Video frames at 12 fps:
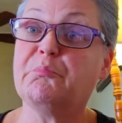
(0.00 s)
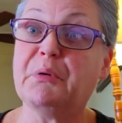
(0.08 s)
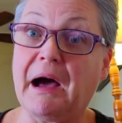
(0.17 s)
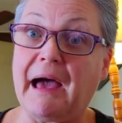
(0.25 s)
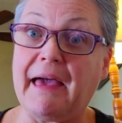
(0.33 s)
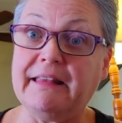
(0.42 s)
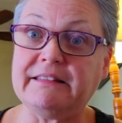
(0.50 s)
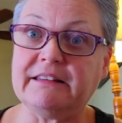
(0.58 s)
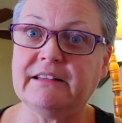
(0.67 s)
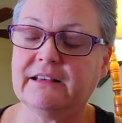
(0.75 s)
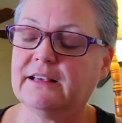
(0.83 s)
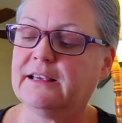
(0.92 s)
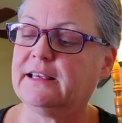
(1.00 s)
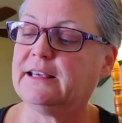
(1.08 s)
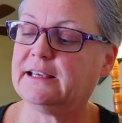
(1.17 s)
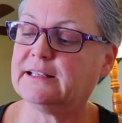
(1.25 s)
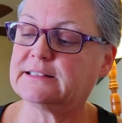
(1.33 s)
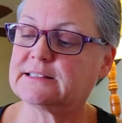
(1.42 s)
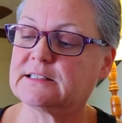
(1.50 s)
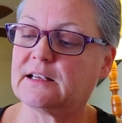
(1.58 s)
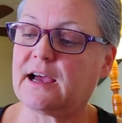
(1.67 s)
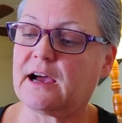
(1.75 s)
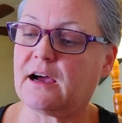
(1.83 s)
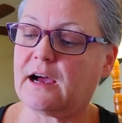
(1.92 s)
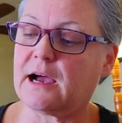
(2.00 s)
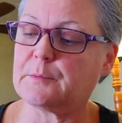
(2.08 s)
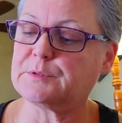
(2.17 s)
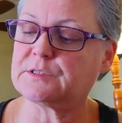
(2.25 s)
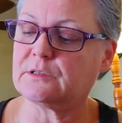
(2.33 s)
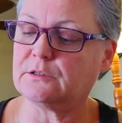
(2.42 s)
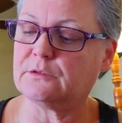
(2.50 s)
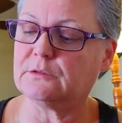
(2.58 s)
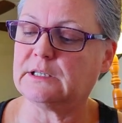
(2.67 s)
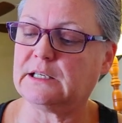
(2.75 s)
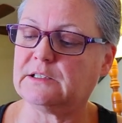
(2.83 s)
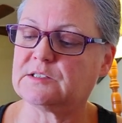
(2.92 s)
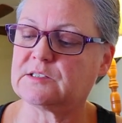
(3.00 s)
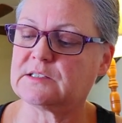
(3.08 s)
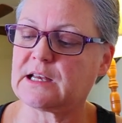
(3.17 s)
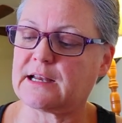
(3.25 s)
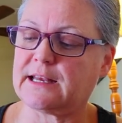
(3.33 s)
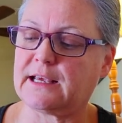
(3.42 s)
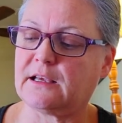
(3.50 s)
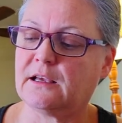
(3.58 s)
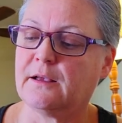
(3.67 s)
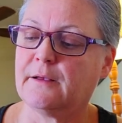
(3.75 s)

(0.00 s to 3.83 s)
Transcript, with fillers: But it's absolutely stunning.